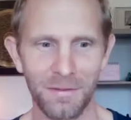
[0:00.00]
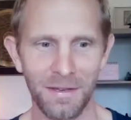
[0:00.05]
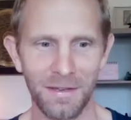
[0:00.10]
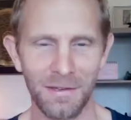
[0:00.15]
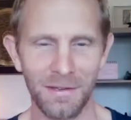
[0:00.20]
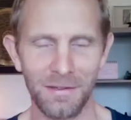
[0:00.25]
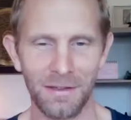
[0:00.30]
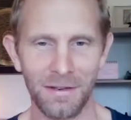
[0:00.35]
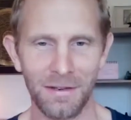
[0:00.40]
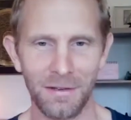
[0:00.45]

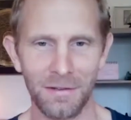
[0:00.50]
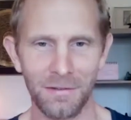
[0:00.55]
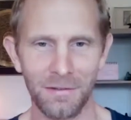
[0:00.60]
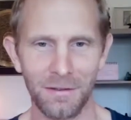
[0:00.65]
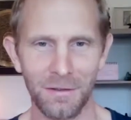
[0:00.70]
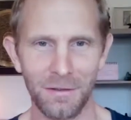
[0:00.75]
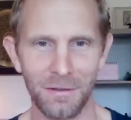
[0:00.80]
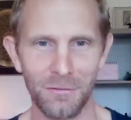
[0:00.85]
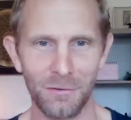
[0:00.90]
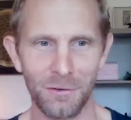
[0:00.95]
thank you, Daniel.
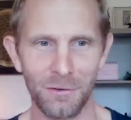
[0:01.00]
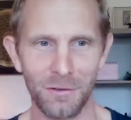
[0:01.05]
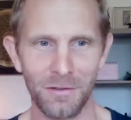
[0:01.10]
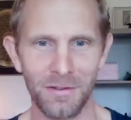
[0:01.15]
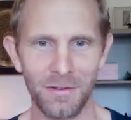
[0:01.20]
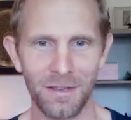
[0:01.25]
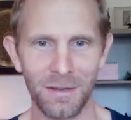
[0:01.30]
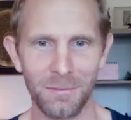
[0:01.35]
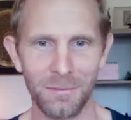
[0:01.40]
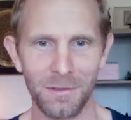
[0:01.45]
Thank you for your
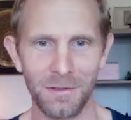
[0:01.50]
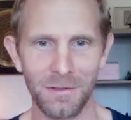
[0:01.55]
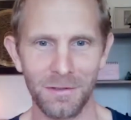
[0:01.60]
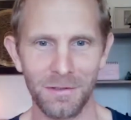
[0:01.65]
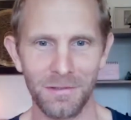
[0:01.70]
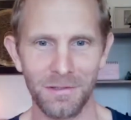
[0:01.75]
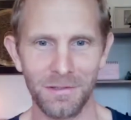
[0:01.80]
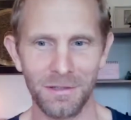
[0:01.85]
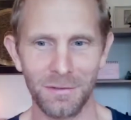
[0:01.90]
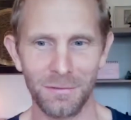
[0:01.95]
time and
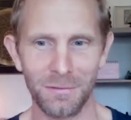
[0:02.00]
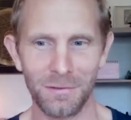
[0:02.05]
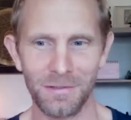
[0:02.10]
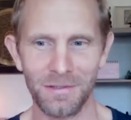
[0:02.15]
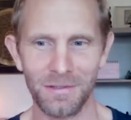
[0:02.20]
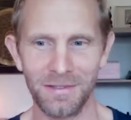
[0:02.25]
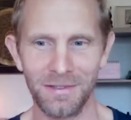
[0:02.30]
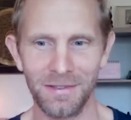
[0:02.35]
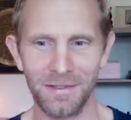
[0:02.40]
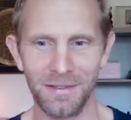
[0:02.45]
your
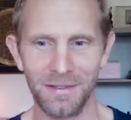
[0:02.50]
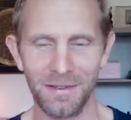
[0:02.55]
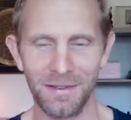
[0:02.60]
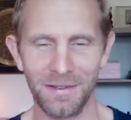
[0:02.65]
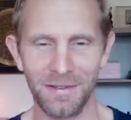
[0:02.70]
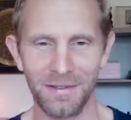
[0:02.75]
generosity,